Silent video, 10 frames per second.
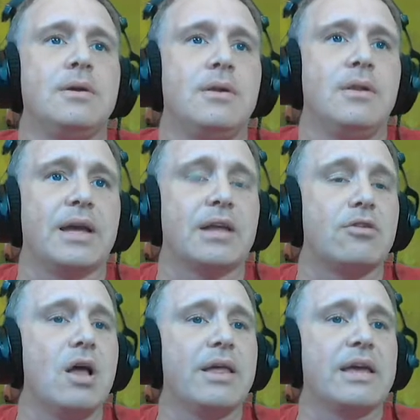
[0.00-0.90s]
Like, it's
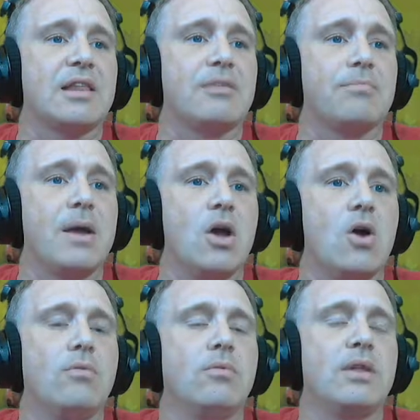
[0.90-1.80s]
not like it's my
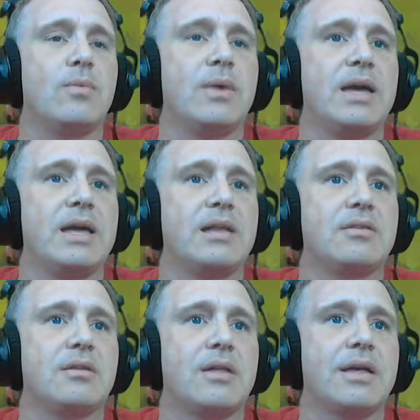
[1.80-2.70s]
only way
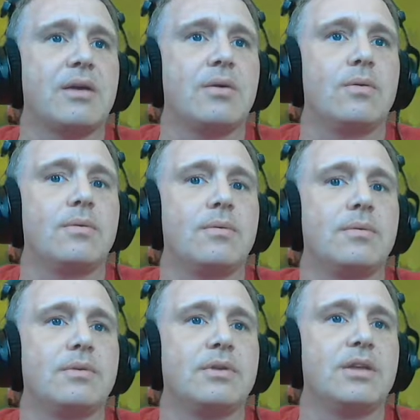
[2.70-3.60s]
to, like,
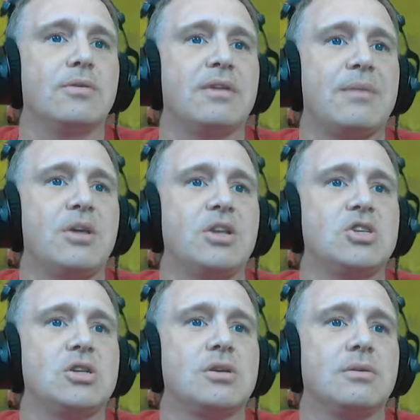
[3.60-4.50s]
deal
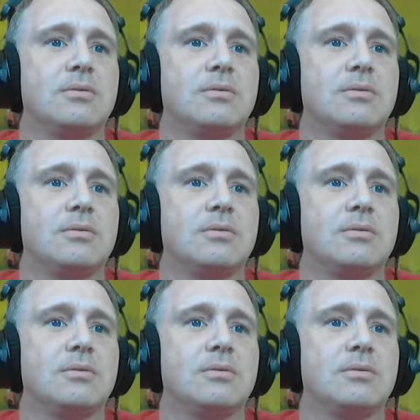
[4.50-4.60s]
damage.